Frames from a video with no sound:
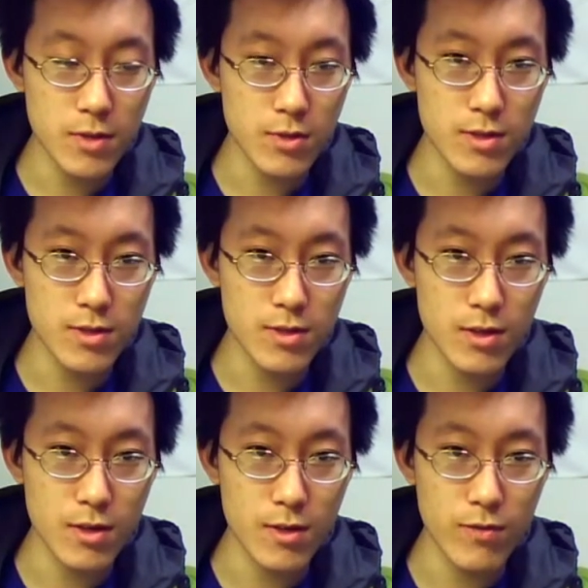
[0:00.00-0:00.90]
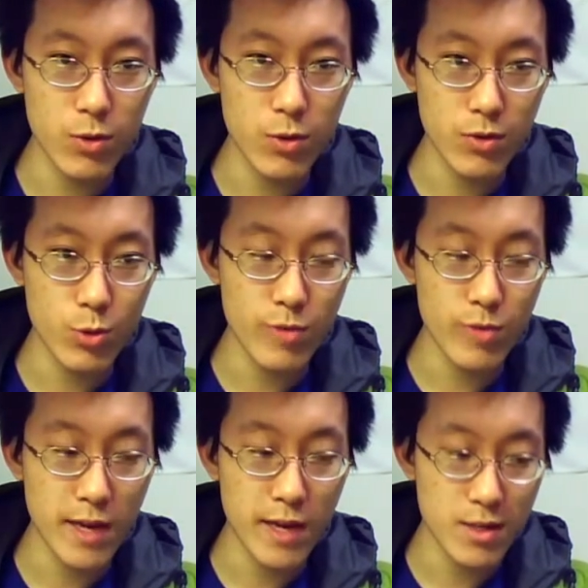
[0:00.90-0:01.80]
increase of order
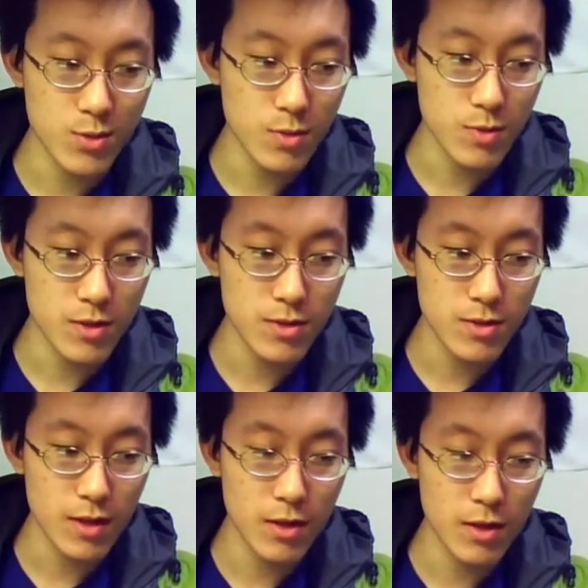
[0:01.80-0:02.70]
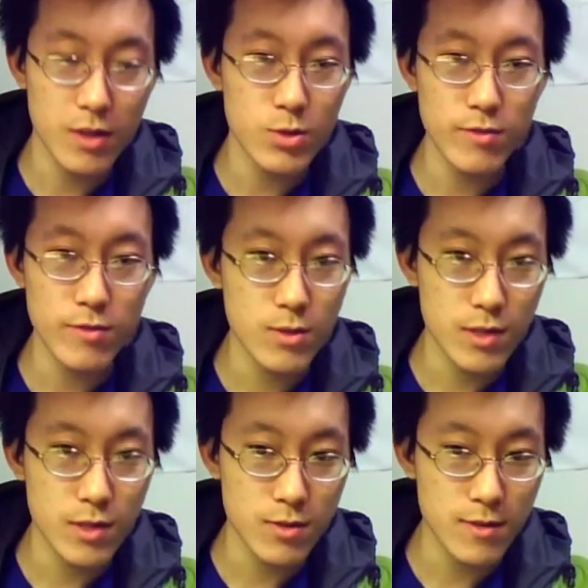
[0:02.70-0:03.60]
of magnitude. It's a
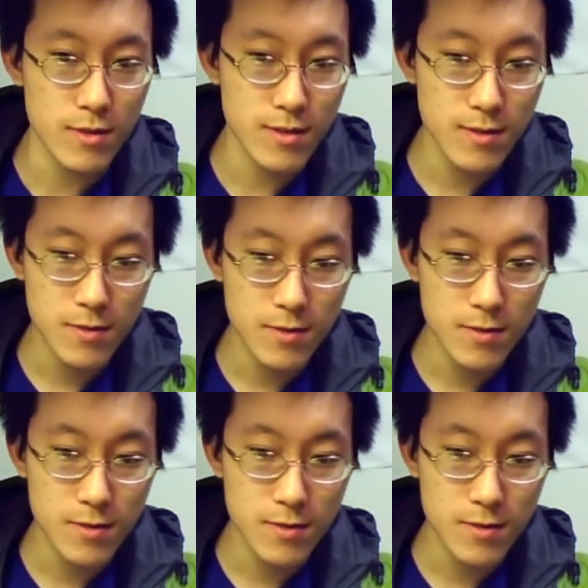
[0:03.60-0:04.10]
non-trivial increase.